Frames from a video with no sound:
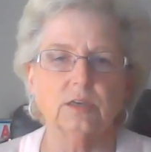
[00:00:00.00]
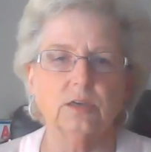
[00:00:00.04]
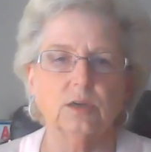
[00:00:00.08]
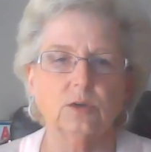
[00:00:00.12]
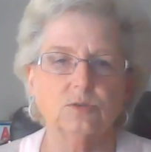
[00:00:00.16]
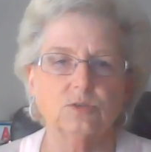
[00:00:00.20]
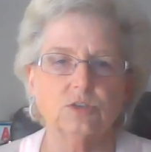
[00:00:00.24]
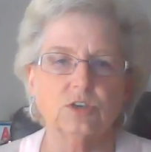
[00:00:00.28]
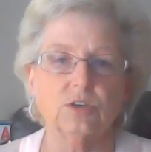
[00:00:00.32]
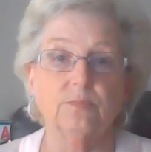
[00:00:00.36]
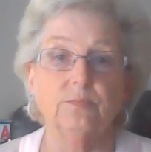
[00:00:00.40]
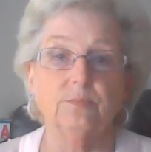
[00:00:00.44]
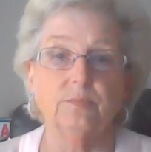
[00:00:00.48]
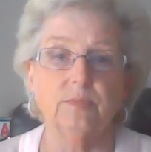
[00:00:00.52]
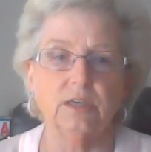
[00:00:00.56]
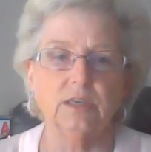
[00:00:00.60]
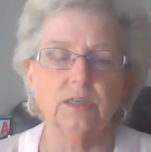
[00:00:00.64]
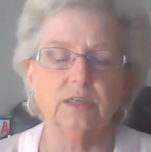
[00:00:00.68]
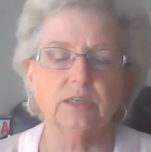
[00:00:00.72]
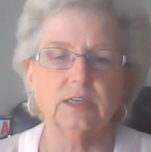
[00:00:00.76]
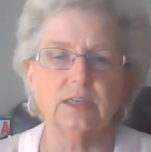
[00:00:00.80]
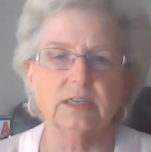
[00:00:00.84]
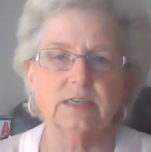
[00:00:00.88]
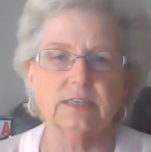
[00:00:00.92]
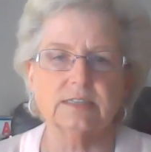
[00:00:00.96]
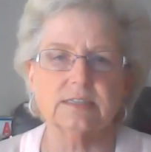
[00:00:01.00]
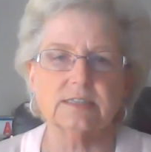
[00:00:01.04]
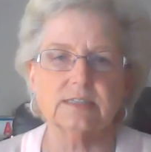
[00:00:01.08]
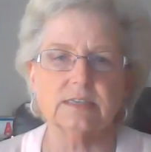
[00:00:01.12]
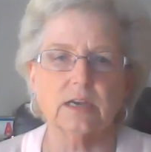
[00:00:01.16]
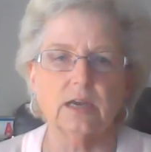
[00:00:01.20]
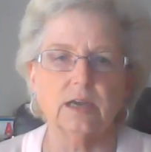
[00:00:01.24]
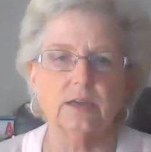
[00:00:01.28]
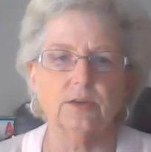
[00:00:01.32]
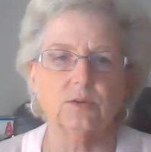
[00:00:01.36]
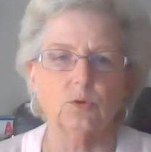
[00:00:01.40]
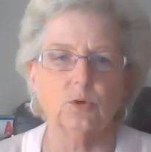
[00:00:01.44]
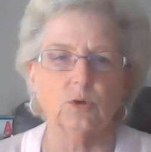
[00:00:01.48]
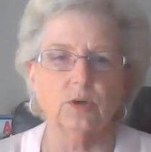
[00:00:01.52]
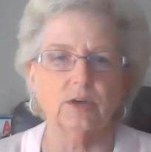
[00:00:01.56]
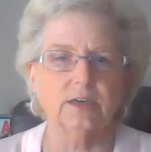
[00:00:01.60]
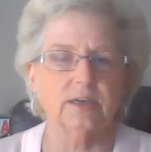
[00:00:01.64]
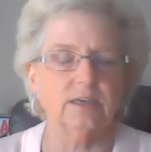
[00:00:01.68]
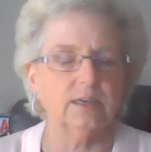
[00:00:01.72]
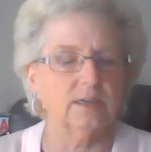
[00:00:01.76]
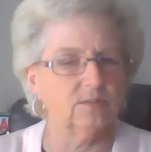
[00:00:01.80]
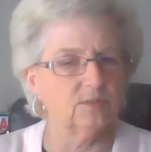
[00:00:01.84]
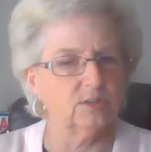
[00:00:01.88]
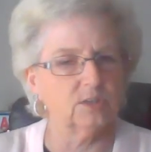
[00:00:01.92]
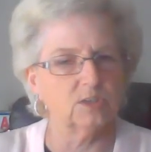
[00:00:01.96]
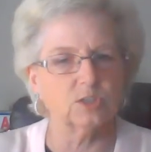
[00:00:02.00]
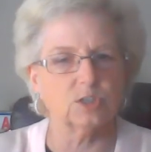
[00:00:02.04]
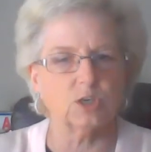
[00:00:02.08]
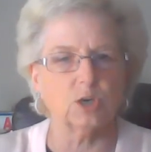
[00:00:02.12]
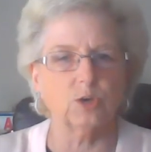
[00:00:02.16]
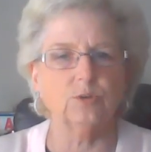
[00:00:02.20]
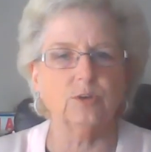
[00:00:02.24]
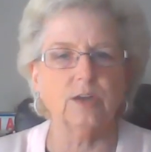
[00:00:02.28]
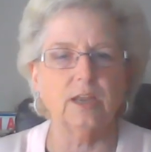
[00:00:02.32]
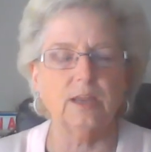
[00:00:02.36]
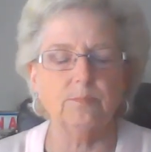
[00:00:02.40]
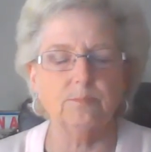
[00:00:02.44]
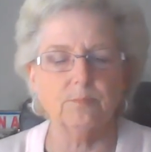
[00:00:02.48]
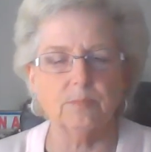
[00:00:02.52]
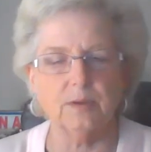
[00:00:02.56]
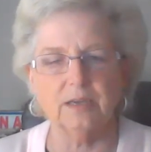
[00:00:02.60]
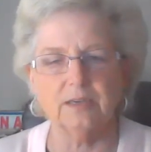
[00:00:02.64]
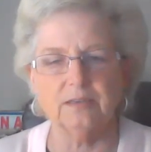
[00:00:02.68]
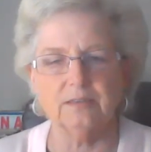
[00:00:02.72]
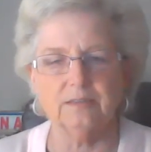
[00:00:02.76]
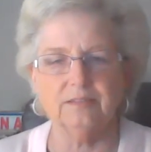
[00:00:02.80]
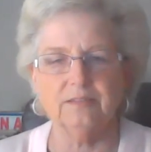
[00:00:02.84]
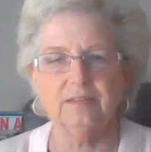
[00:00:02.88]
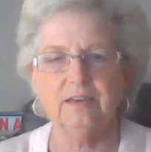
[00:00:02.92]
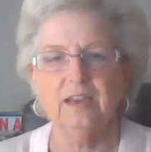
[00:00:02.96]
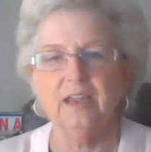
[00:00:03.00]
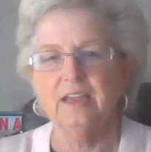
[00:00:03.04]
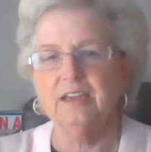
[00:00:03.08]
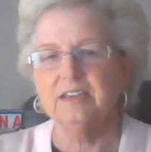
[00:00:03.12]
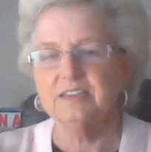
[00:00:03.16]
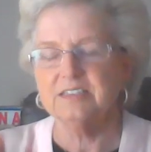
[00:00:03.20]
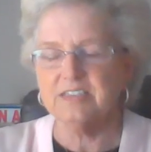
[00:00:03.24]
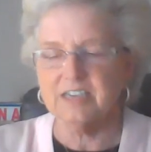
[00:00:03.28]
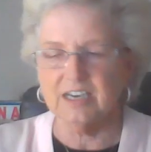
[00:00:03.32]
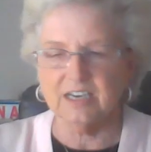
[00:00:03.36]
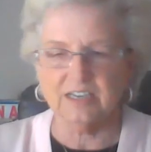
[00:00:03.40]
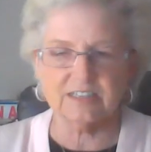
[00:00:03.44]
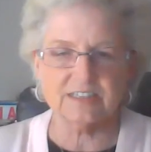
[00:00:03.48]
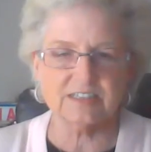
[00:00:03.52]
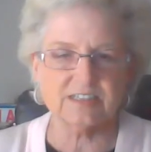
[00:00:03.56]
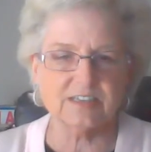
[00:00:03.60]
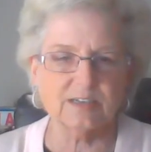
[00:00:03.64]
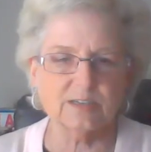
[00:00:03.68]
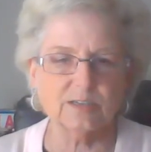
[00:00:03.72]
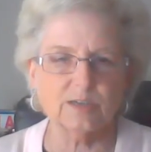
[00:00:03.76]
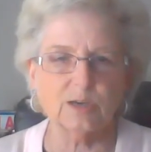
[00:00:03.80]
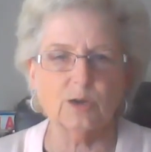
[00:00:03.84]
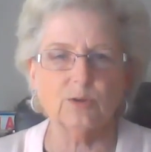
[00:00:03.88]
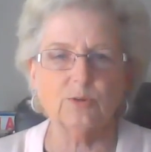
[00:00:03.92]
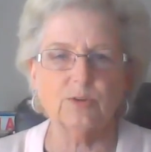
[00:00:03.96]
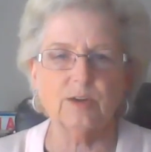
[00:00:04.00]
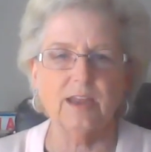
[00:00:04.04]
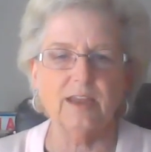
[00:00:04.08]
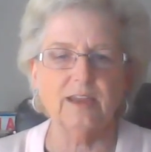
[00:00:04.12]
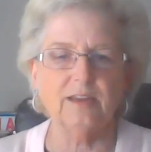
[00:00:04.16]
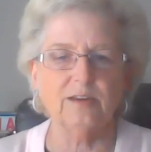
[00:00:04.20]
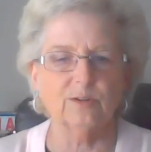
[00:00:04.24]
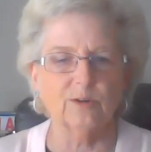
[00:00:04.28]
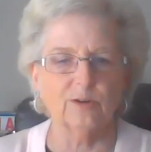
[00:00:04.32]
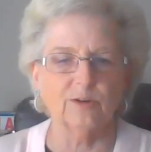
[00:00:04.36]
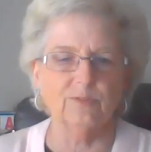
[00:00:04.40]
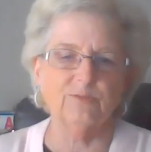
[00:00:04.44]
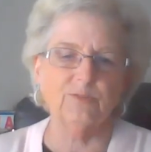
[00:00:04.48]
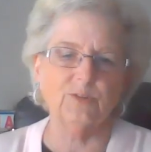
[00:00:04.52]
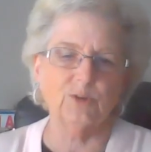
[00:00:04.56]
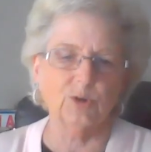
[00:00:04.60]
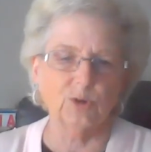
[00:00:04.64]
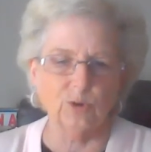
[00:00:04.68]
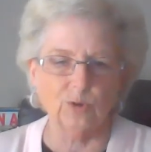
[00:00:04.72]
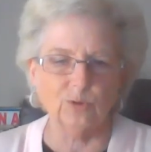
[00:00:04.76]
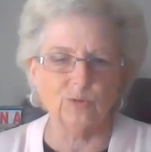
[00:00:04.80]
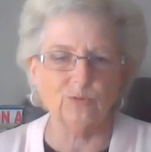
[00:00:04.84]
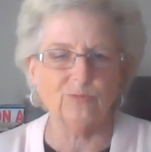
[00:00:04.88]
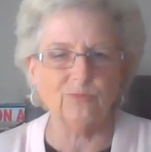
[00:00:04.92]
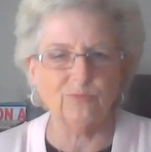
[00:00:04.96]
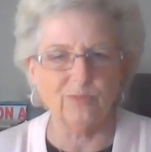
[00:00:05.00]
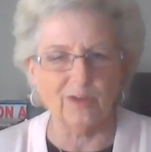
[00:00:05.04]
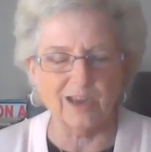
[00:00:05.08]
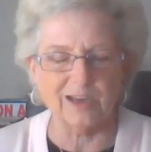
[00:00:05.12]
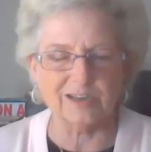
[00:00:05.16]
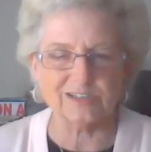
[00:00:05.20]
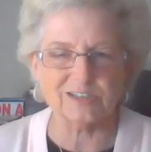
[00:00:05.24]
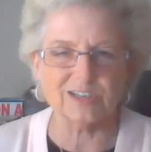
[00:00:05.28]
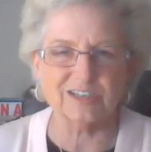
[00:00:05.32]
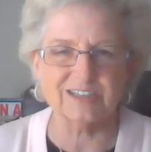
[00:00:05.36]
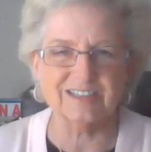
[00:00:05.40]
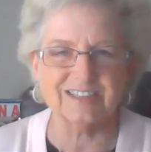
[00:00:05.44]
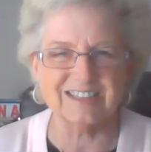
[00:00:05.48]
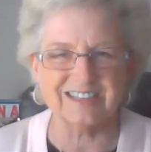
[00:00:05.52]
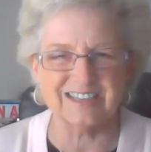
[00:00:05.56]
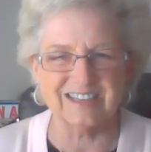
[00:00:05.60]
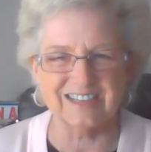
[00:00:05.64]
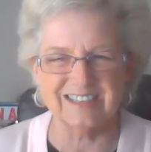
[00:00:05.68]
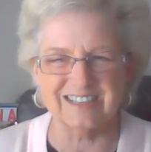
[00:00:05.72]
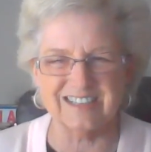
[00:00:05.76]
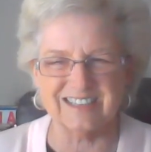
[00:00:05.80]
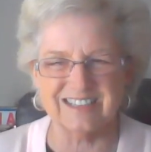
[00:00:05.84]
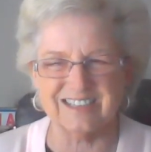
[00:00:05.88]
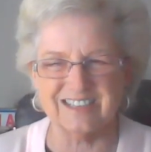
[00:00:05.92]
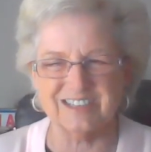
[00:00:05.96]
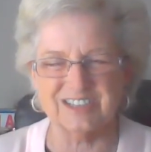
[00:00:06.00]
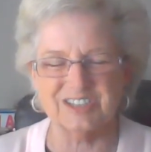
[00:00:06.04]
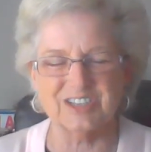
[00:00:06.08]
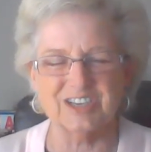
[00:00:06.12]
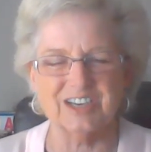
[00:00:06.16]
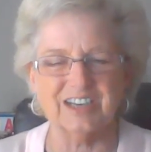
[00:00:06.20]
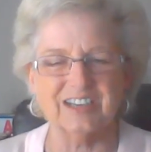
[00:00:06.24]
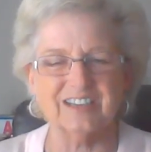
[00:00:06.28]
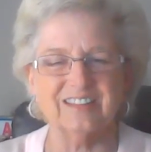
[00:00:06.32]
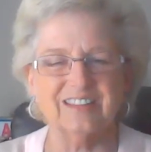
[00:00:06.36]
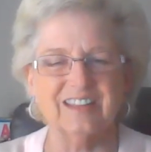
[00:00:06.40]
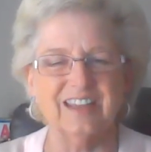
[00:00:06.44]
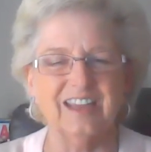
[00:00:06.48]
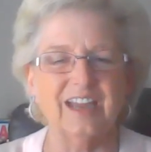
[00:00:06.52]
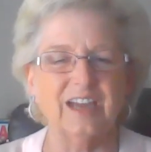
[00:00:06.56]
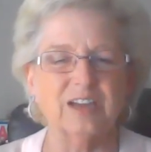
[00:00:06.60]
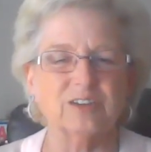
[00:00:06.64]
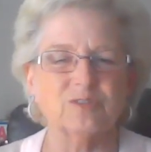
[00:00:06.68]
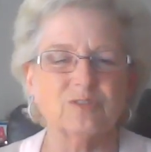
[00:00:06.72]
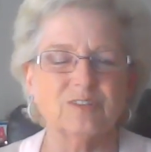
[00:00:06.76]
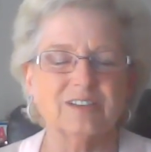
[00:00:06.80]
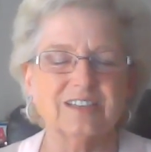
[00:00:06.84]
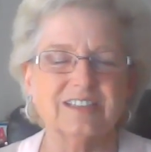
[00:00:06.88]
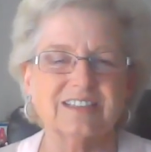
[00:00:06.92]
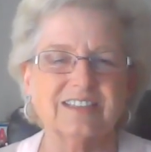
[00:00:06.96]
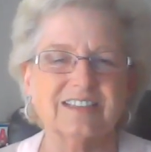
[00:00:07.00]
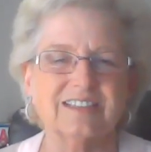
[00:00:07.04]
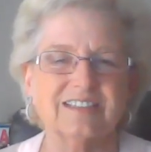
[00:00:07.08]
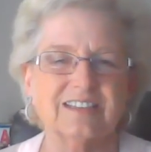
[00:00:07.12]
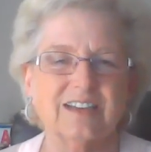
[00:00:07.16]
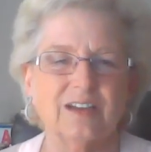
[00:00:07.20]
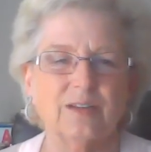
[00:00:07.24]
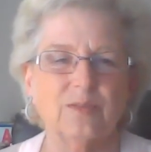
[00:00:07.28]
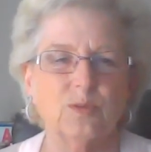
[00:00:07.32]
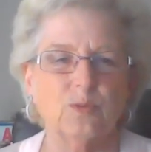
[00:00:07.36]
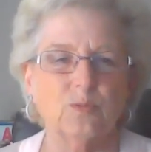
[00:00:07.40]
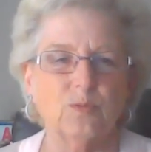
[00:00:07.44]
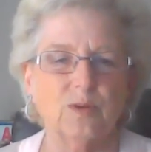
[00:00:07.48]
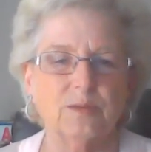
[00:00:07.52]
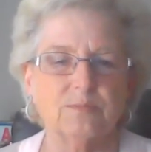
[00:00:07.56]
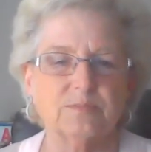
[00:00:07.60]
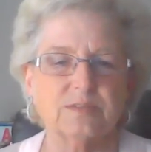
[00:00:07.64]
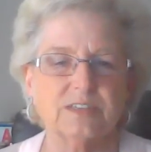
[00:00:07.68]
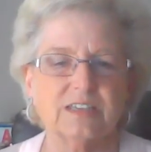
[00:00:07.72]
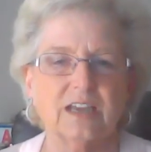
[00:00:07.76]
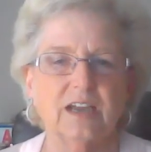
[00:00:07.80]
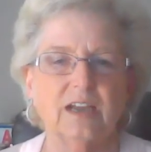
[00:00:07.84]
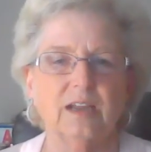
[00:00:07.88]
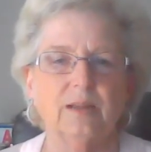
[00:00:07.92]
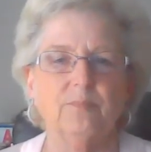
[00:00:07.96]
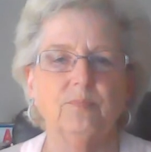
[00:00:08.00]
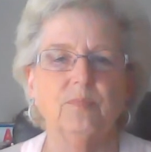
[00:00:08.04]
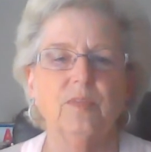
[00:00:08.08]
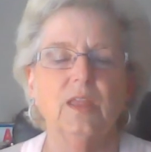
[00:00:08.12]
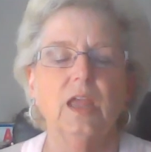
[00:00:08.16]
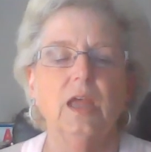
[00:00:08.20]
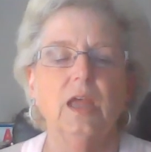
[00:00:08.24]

Go to millionkids.org, hit the donate button, text to donate, or if you're old-fashioned, send us a check. The address is on the website.